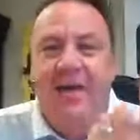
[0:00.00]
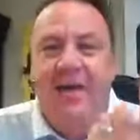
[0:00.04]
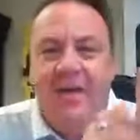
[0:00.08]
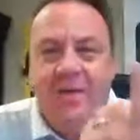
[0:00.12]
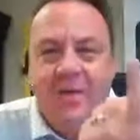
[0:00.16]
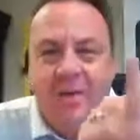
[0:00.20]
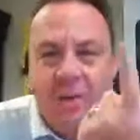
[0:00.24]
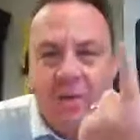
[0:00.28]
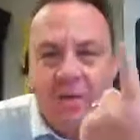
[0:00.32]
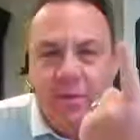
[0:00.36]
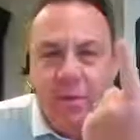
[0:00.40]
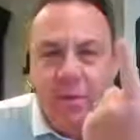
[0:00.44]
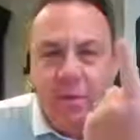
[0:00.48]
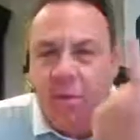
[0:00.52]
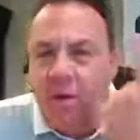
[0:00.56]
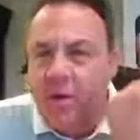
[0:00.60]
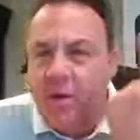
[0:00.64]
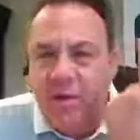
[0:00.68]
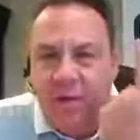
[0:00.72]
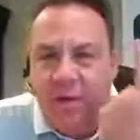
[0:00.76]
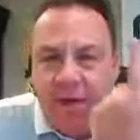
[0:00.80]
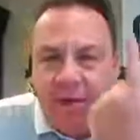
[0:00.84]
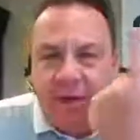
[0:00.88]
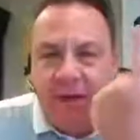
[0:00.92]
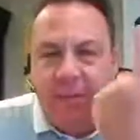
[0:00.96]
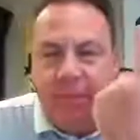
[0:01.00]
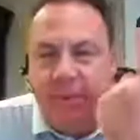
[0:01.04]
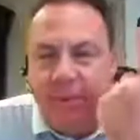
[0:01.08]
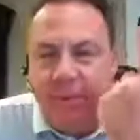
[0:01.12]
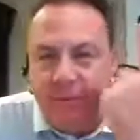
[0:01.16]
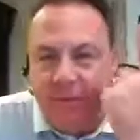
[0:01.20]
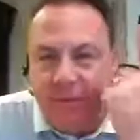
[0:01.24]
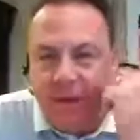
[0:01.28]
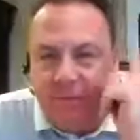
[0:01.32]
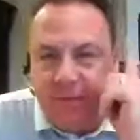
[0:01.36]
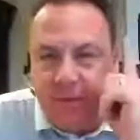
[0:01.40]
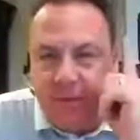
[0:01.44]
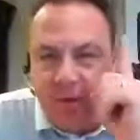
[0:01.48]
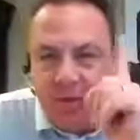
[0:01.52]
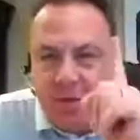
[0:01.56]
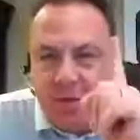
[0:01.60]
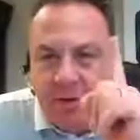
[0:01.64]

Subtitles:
Hey, the one thing that people have